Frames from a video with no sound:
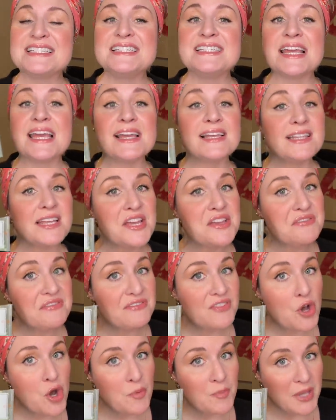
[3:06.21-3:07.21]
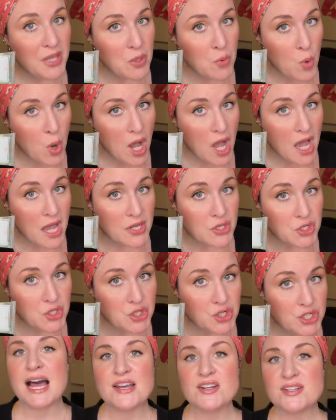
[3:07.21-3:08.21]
Daily Foaming Wash.